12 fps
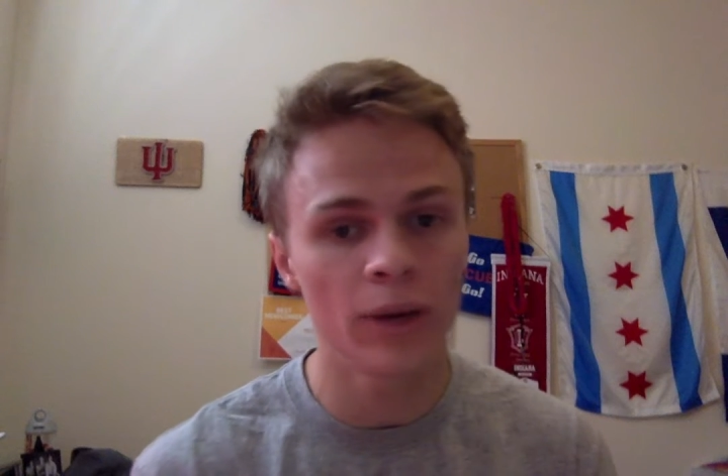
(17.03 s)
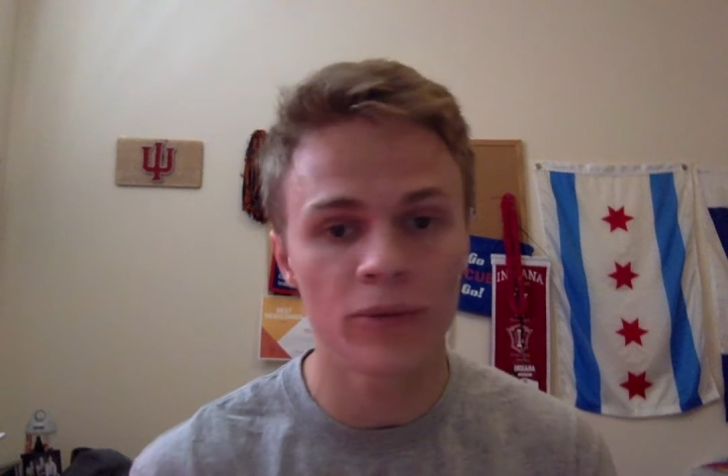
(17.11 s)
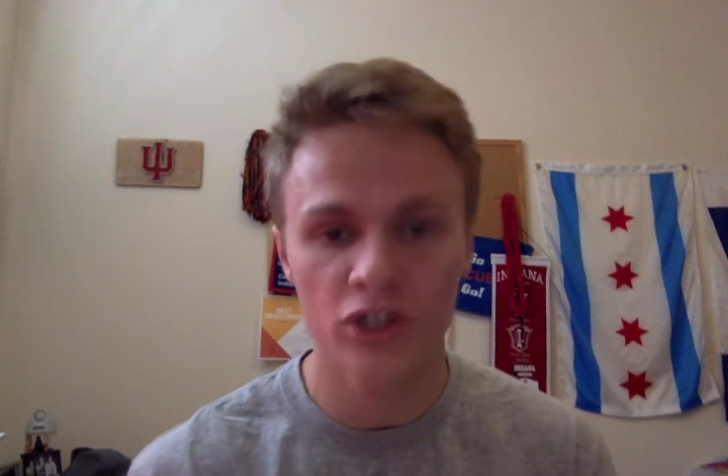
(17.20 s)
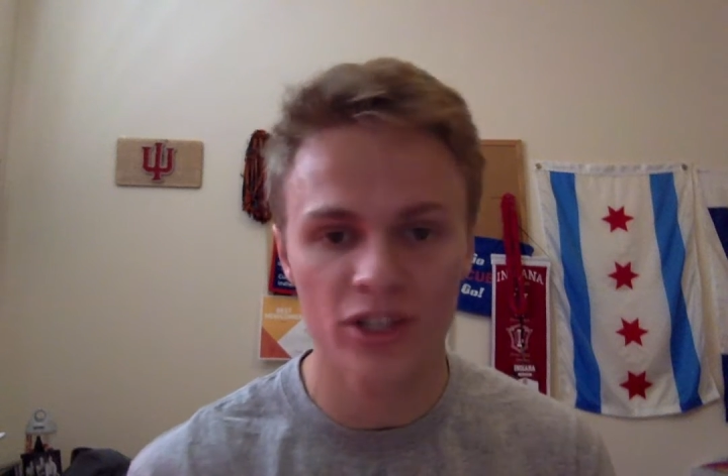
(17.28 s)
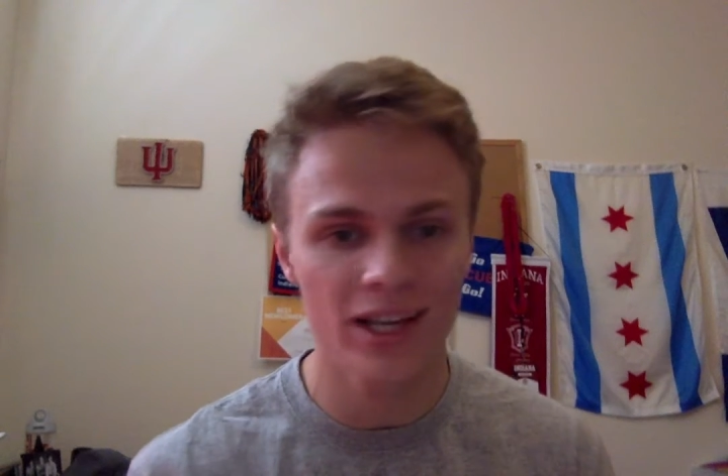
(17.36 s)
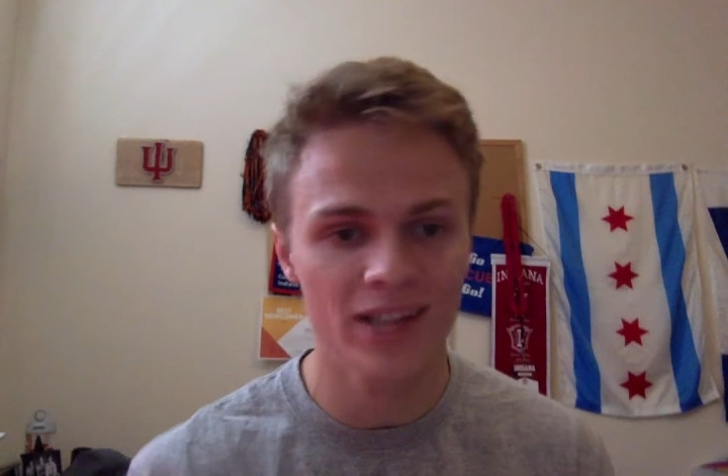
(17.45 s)
I'm
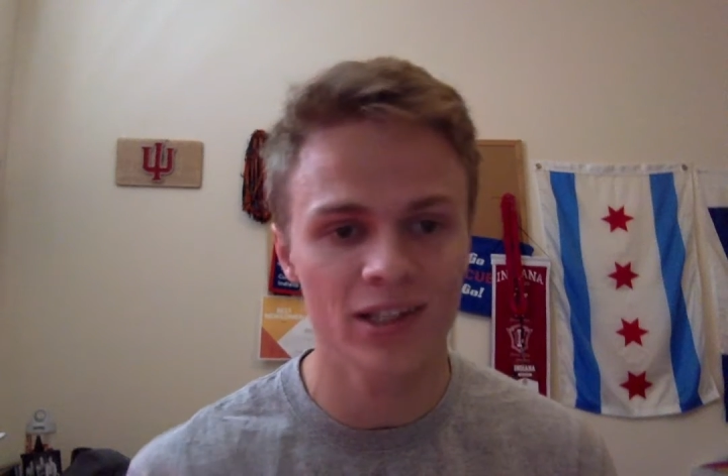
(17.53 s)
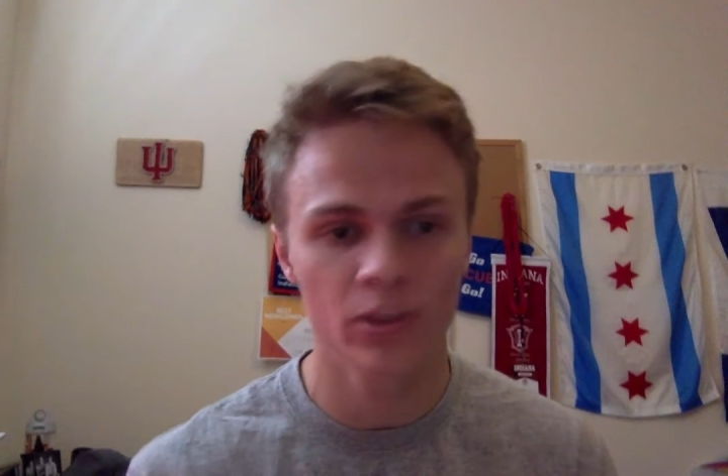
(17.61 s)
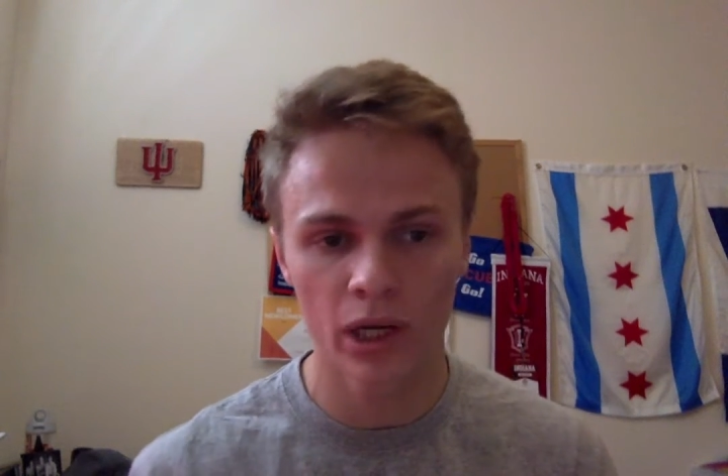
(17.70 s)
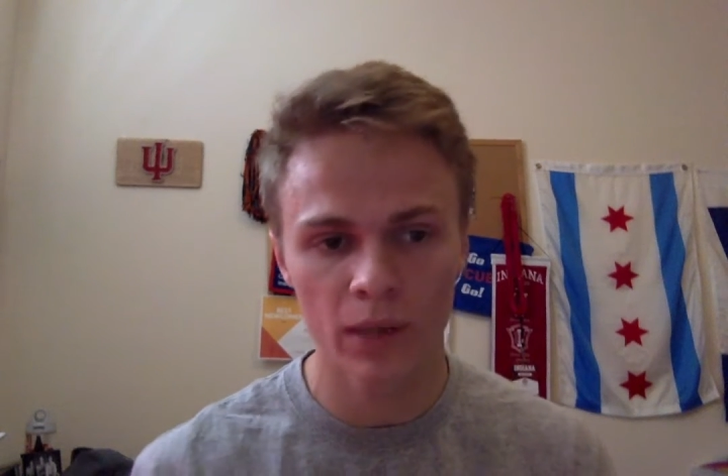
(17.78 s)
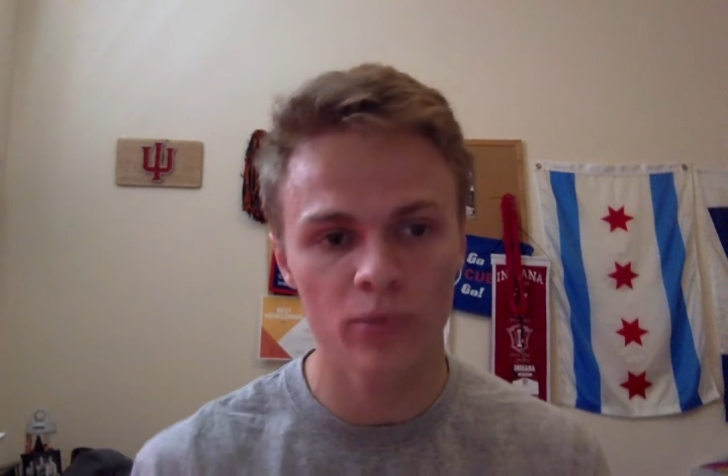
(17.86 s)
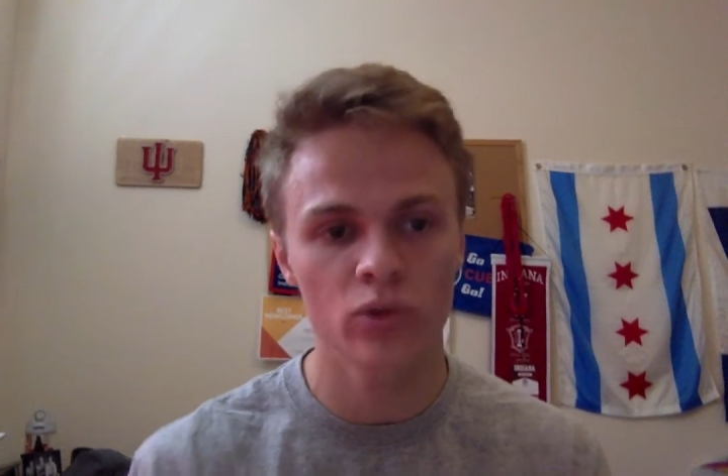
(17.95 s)
just guessing,
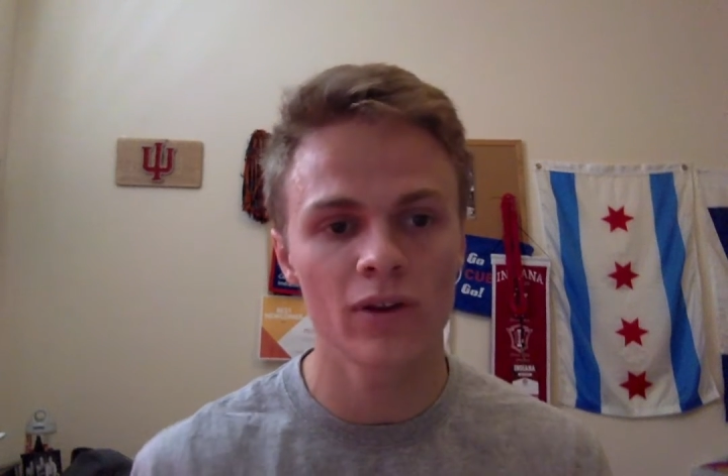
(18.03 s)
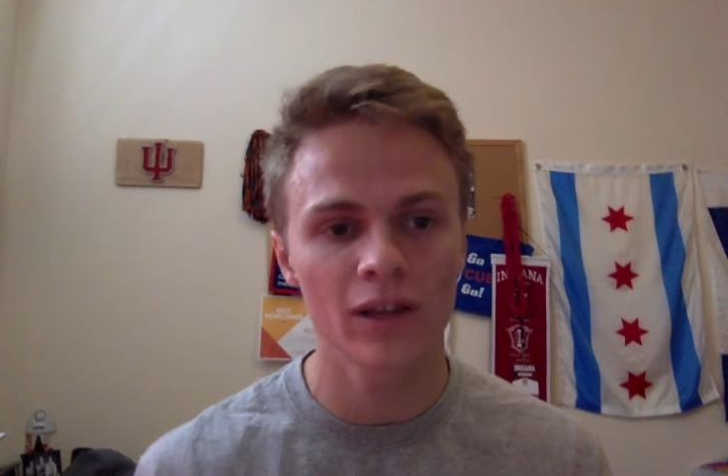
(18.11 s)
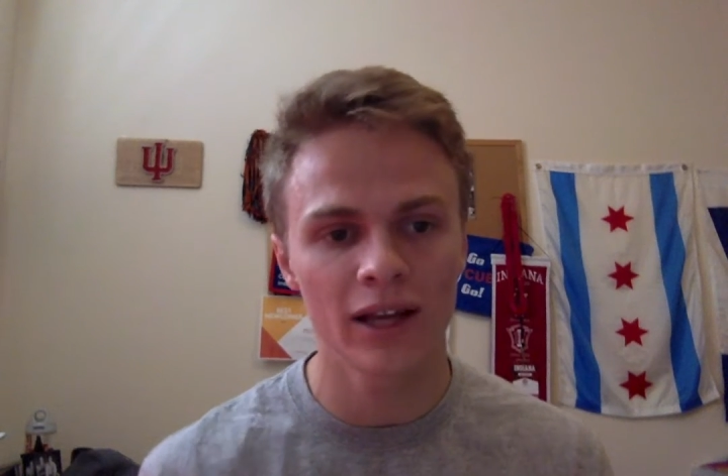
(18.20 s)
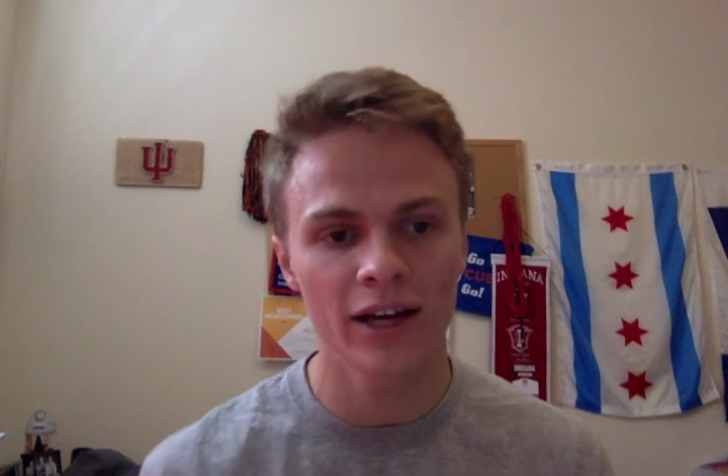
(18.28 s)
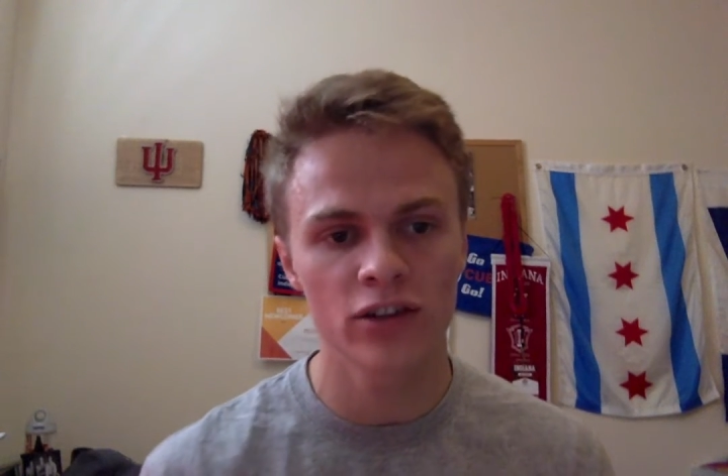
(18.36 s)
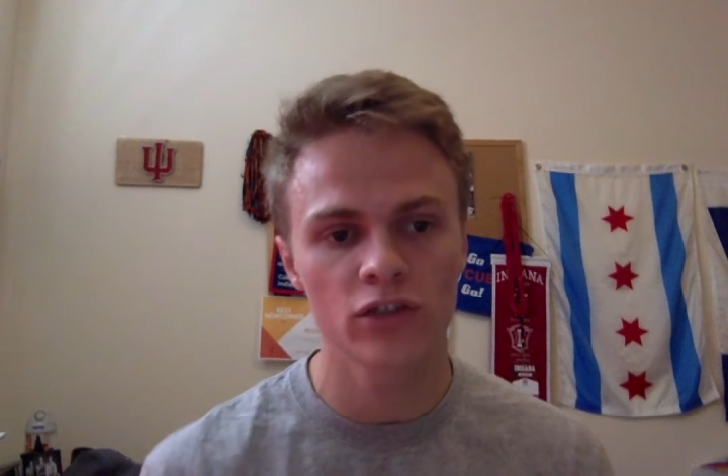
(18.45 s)
reading between the
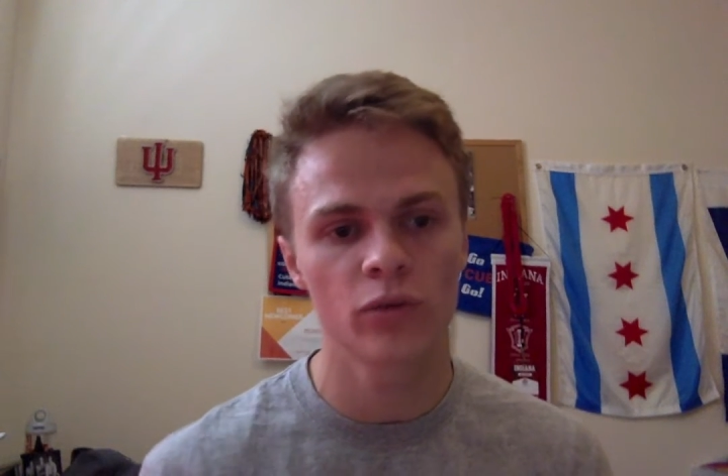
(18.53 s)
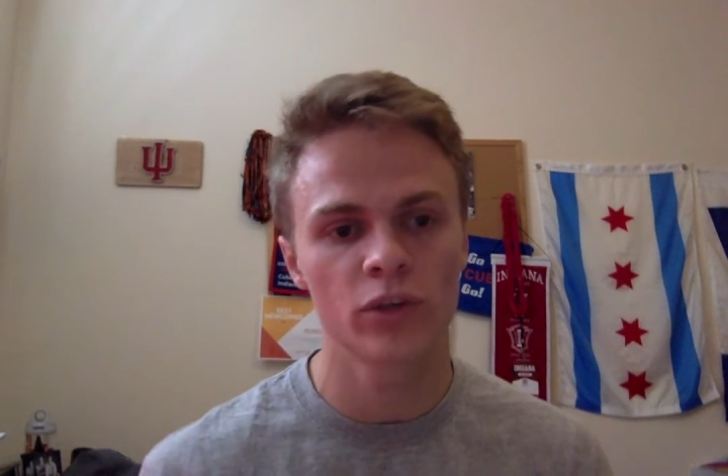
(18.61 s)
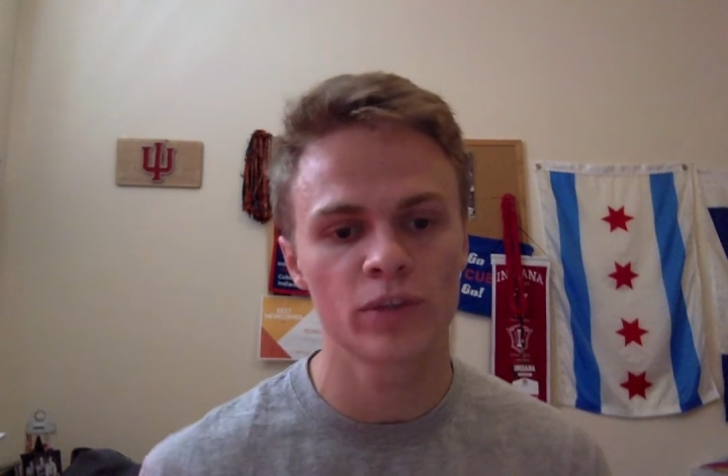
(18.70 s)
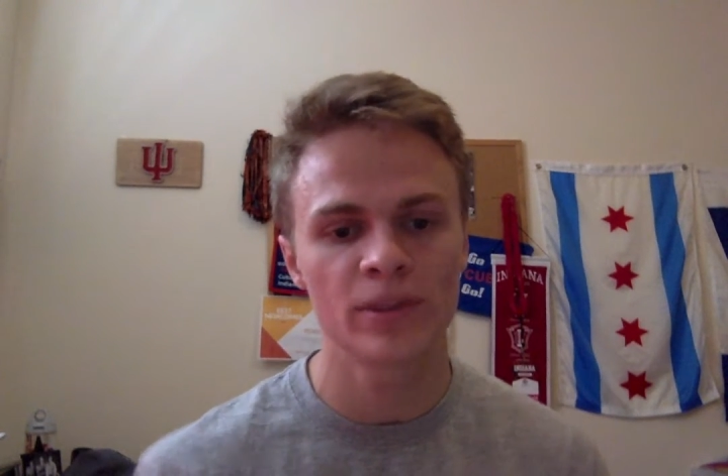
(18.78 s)
lines of what's